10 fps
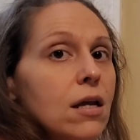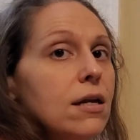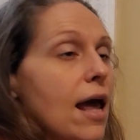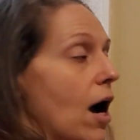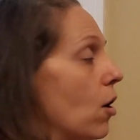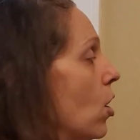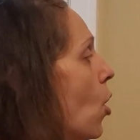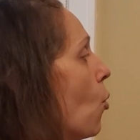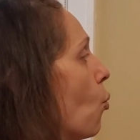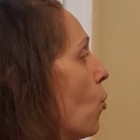Now,
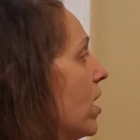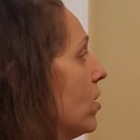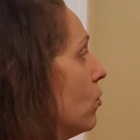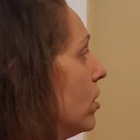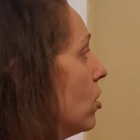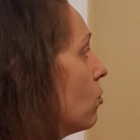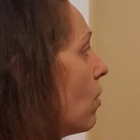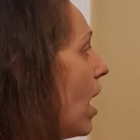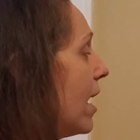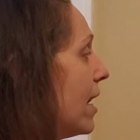when we are
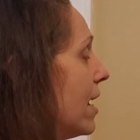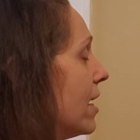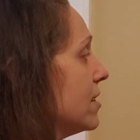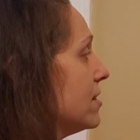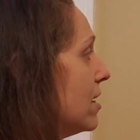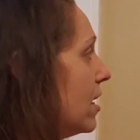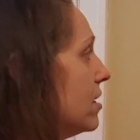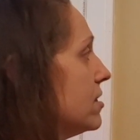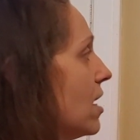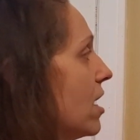writing a
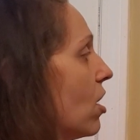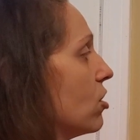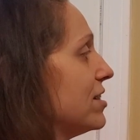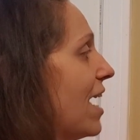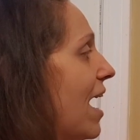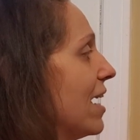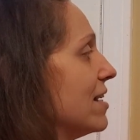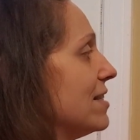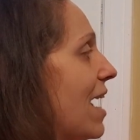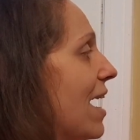sentence and our tag
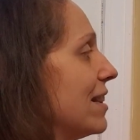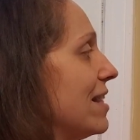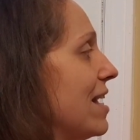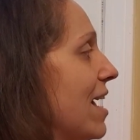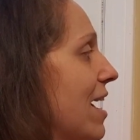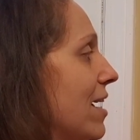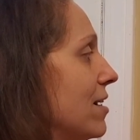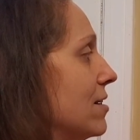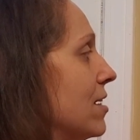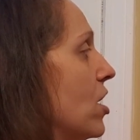is at the
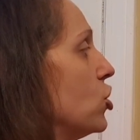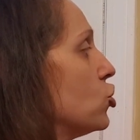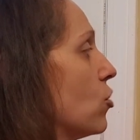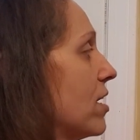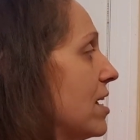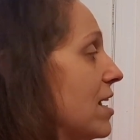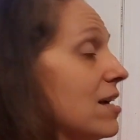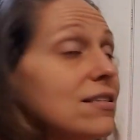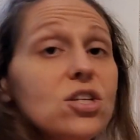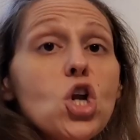end, tricky
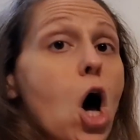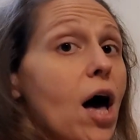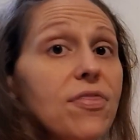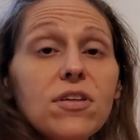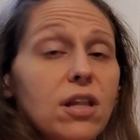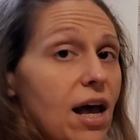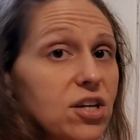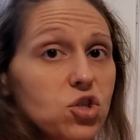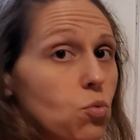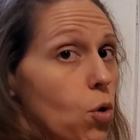is not the
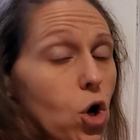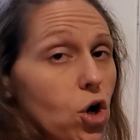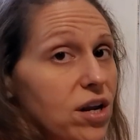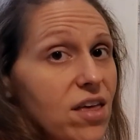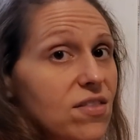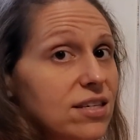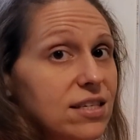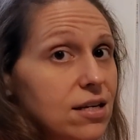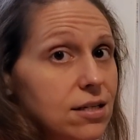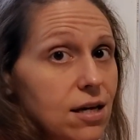last word in the
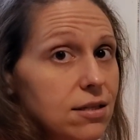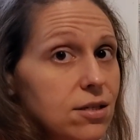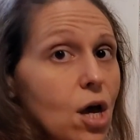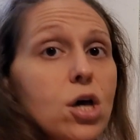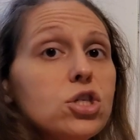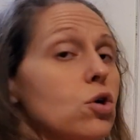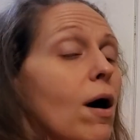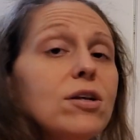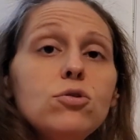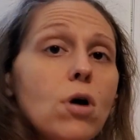sentence. So
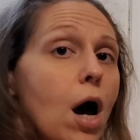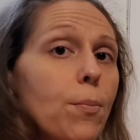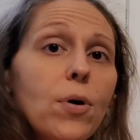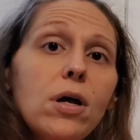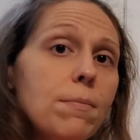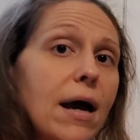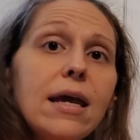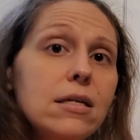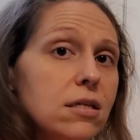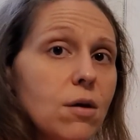I do not put my
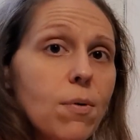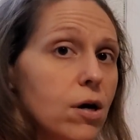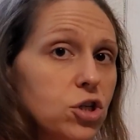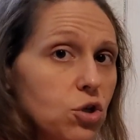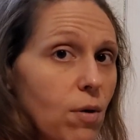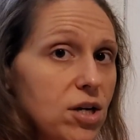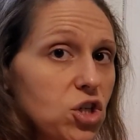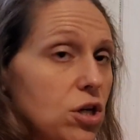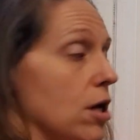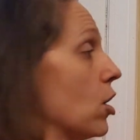ending
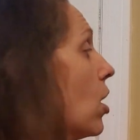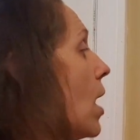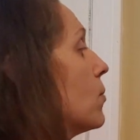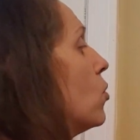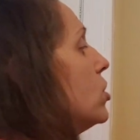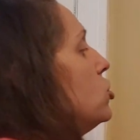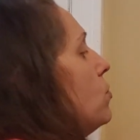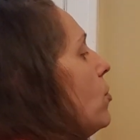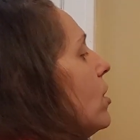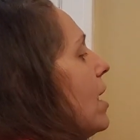punctuation here. I'm going to
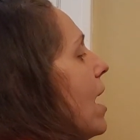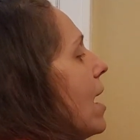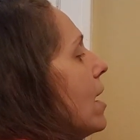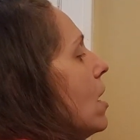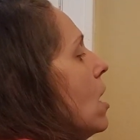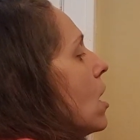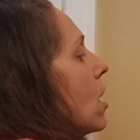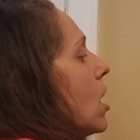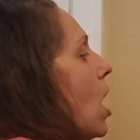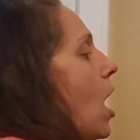put a
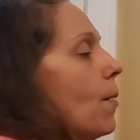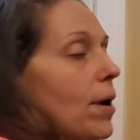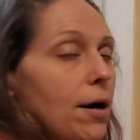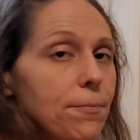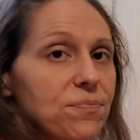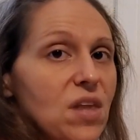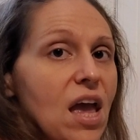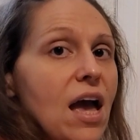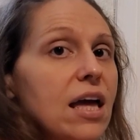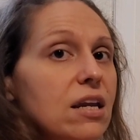comma.
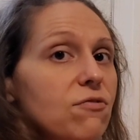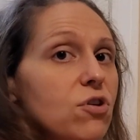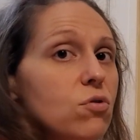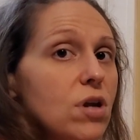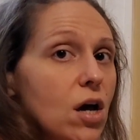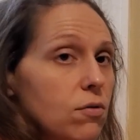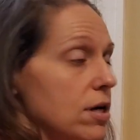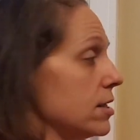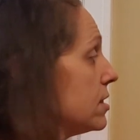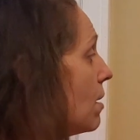And if you
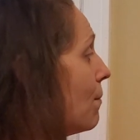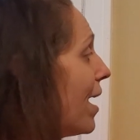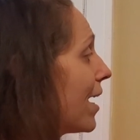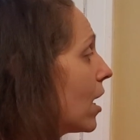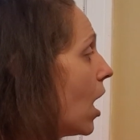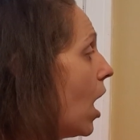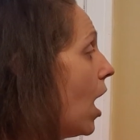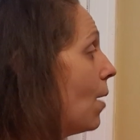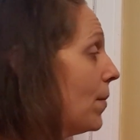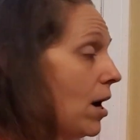notice, my
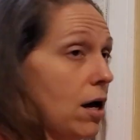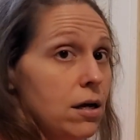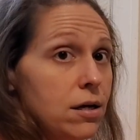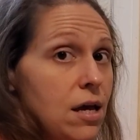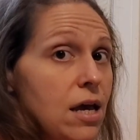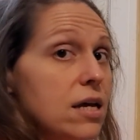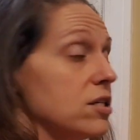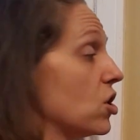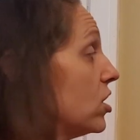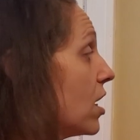comma
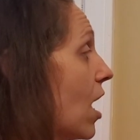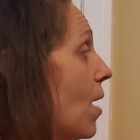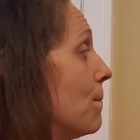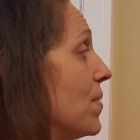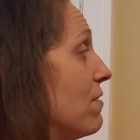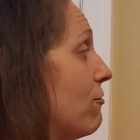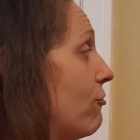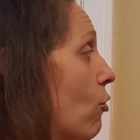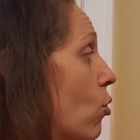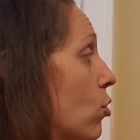is going to come
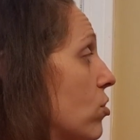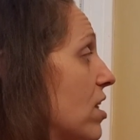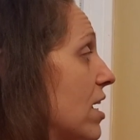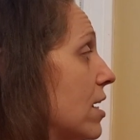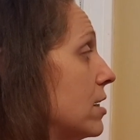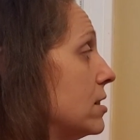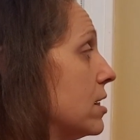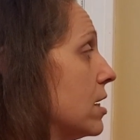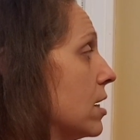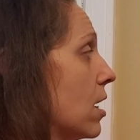before the
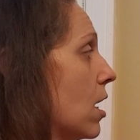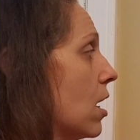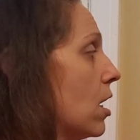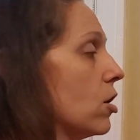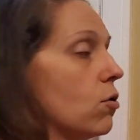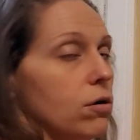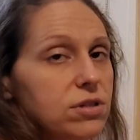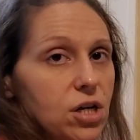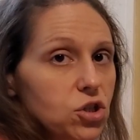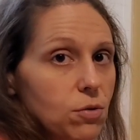ending
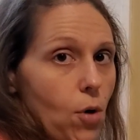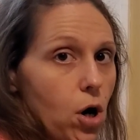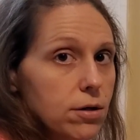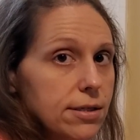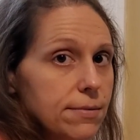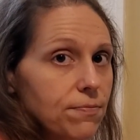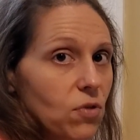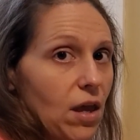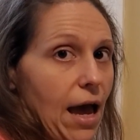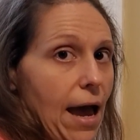quotation marks.
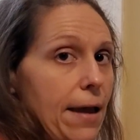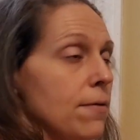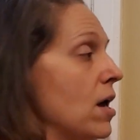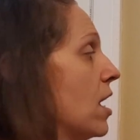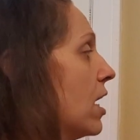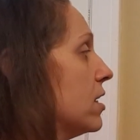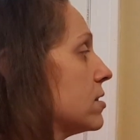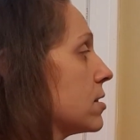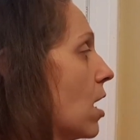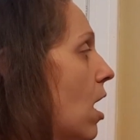Okay?
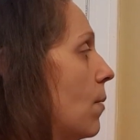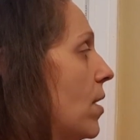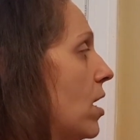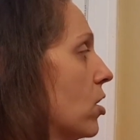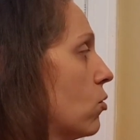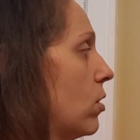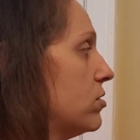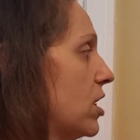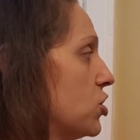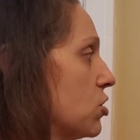It's comma,
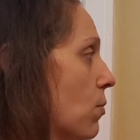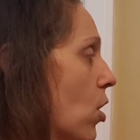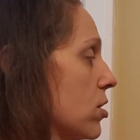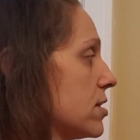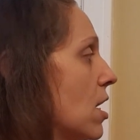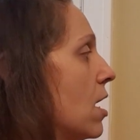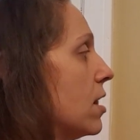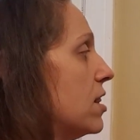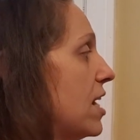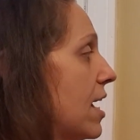quotation marks.
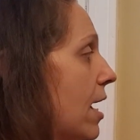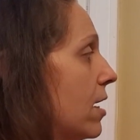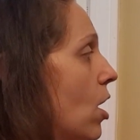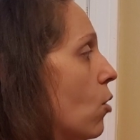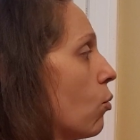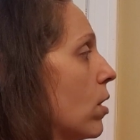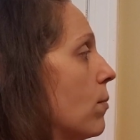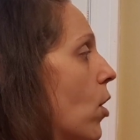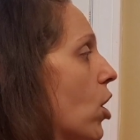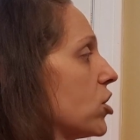Then,
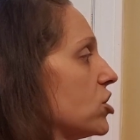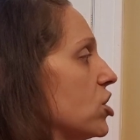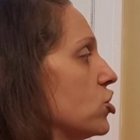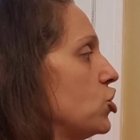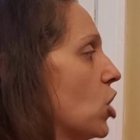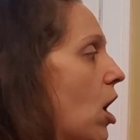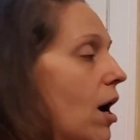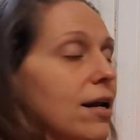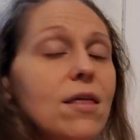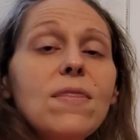remarked
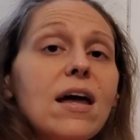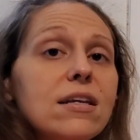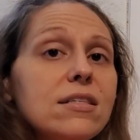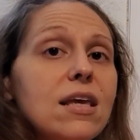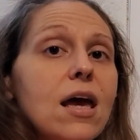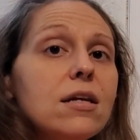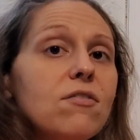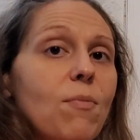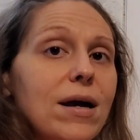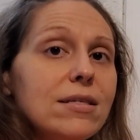John. That is the end
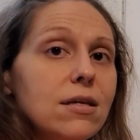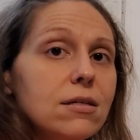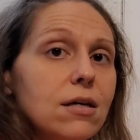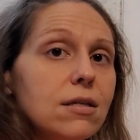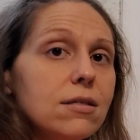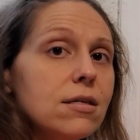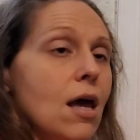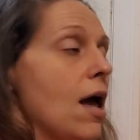of my sentence.